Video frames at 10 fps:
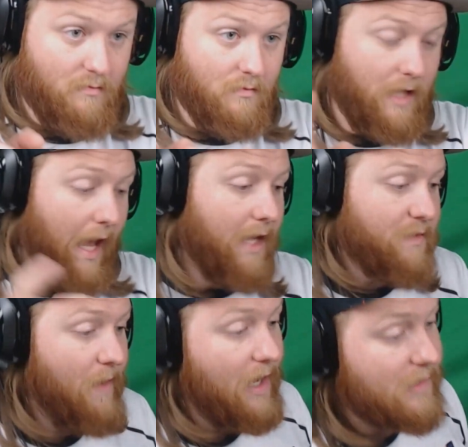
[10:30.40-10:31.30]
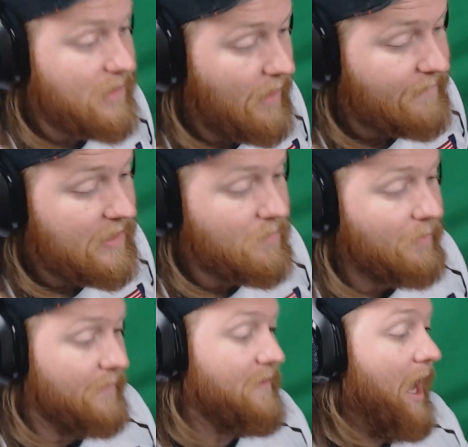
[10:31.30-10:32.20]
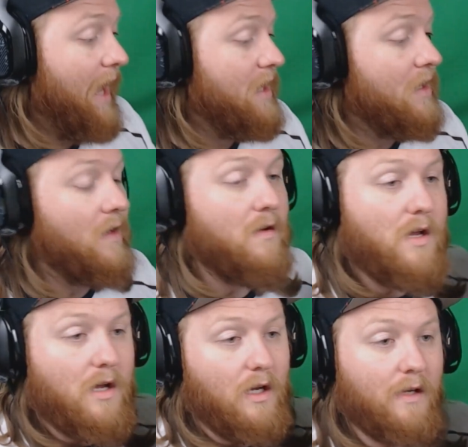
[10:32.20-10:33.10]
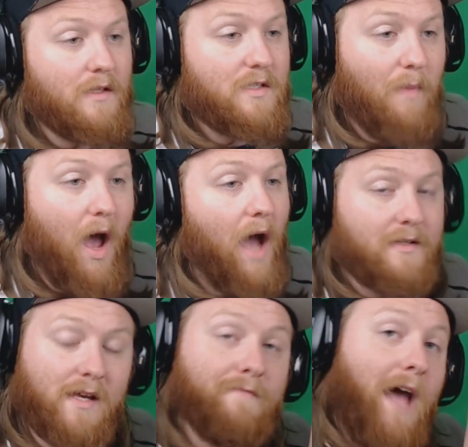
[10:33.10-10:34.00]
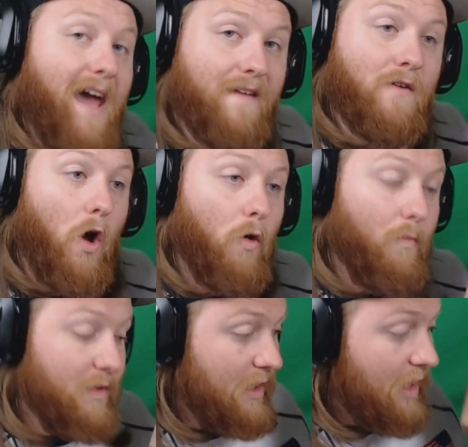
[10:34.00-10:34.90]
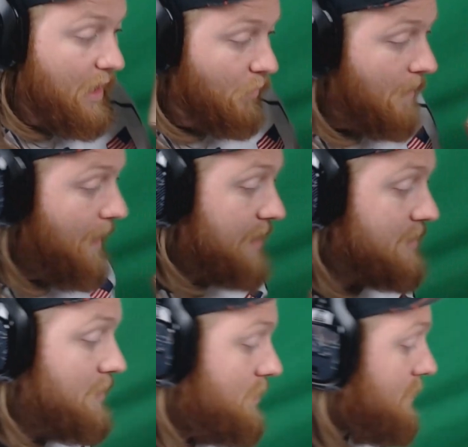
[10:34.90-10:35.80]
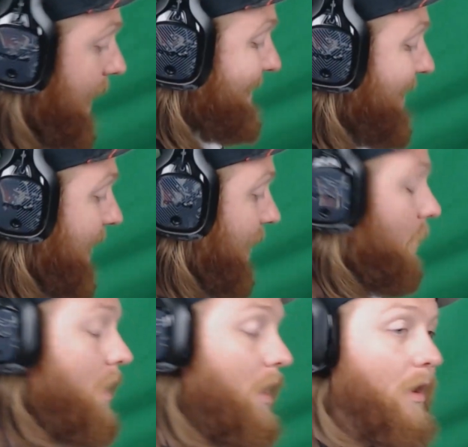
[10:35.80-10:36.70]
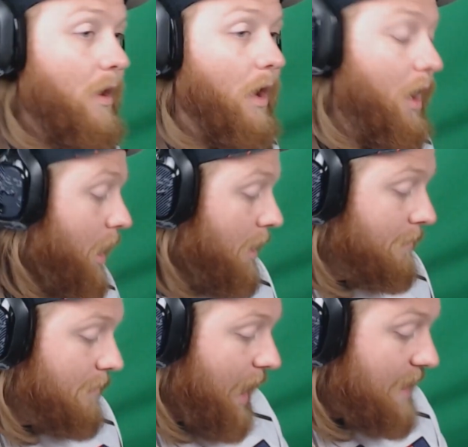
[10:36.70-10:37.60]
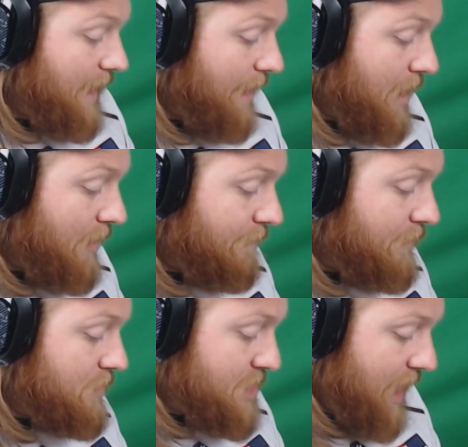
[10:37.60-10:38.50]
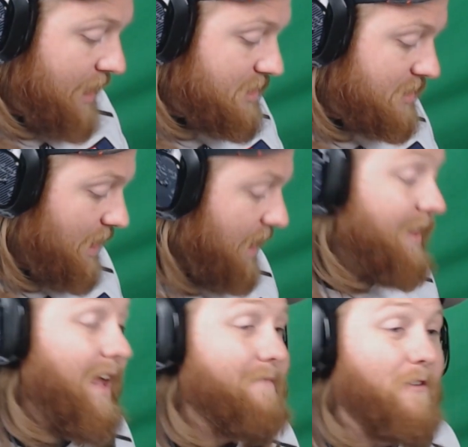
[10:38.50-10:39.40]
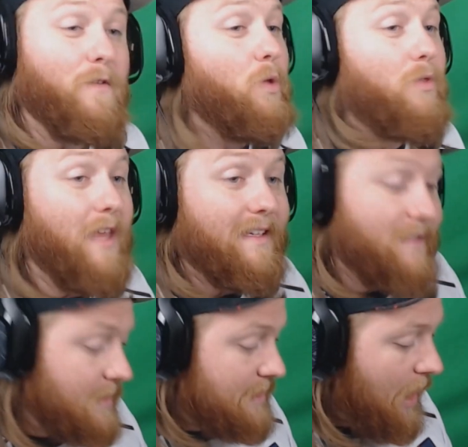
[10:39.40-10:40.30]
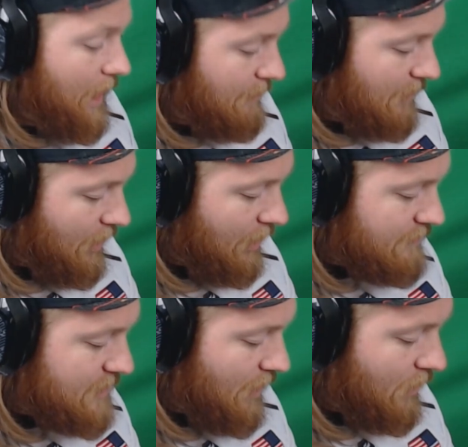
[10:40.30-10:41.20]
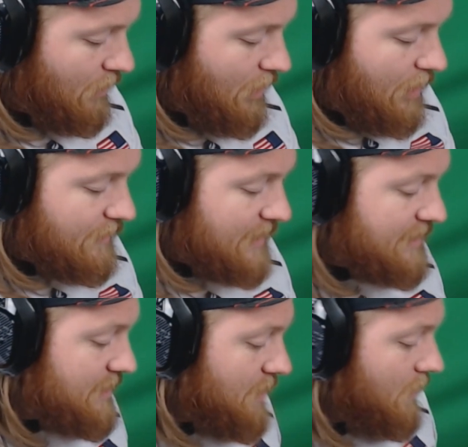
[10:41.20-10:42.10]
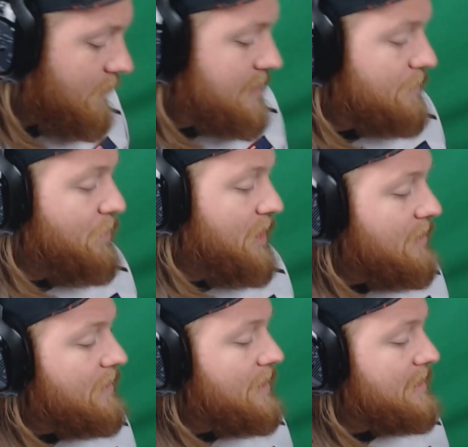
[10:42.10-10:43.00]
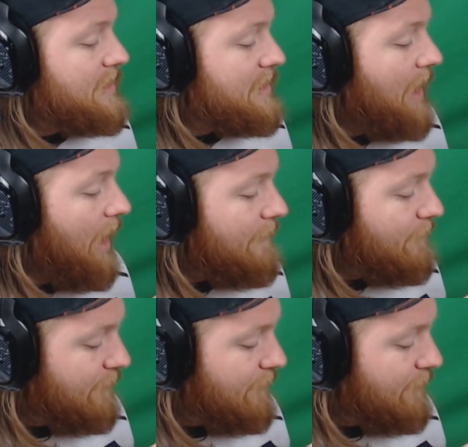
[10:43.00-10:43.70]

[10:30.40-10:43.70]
the Xbox Scuf, that's what we've got here in this box. I've not even opened it yet. We're about to do that now. I made a few changes. I left a few things the same. So this is going to be the Scuf